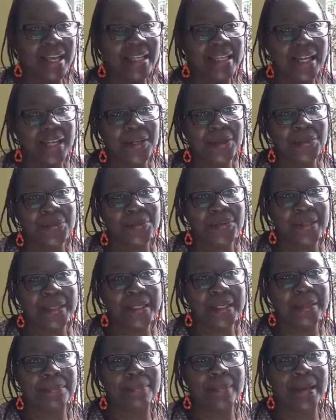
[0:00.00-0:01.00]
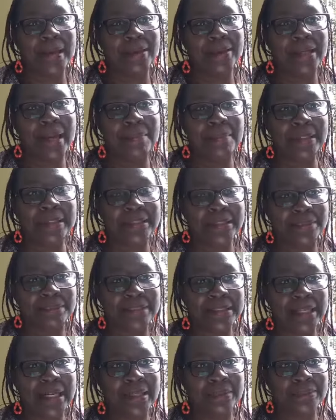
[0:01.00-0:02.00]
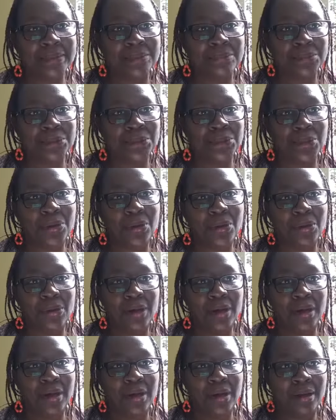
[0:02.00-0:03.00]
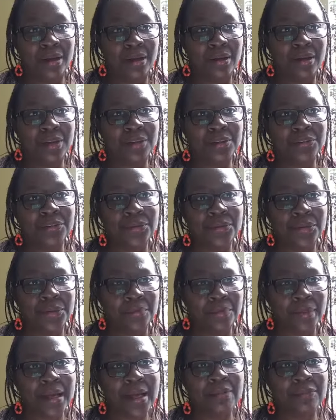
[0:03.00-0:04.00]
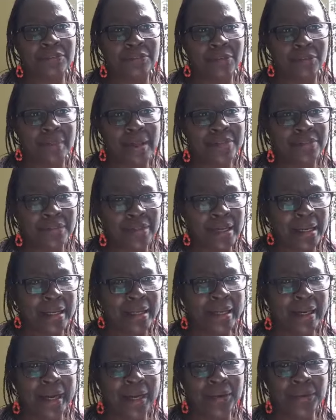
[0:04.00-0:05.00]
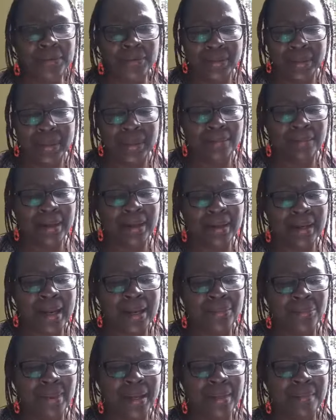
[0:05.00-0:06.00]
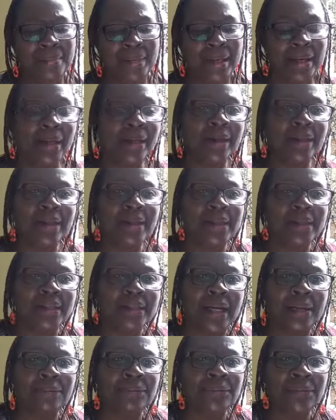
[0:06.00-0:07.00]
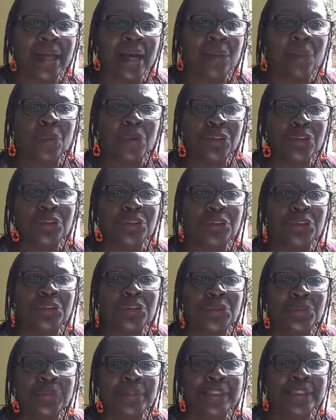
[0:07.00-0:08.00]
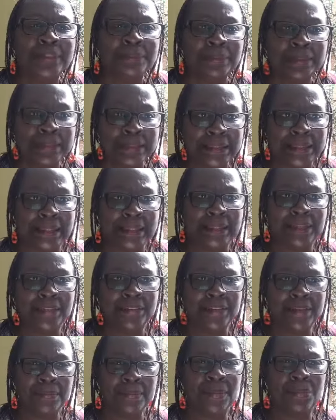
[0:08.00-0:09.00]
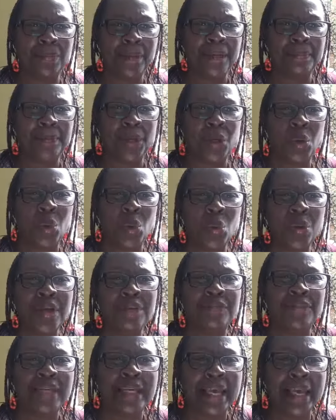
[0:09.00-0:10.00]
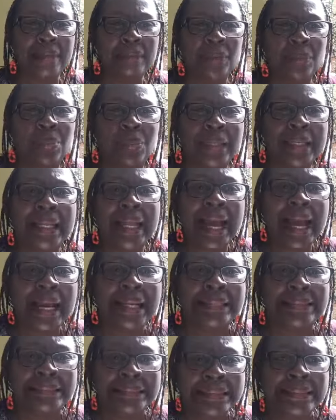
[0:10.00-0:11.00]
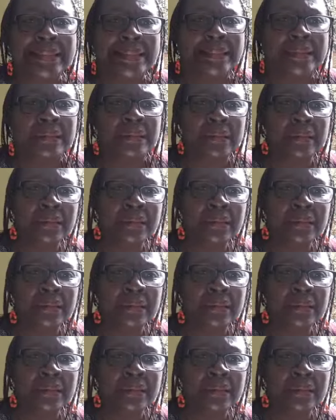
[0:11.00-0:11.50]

They don't think about, I mean, sometimes I'm sure uh, a lot of you on the platform, every now and then you think about, like, wait a minute, I'm, I want to do this particular thing, but wait a minute, who even came up with the idea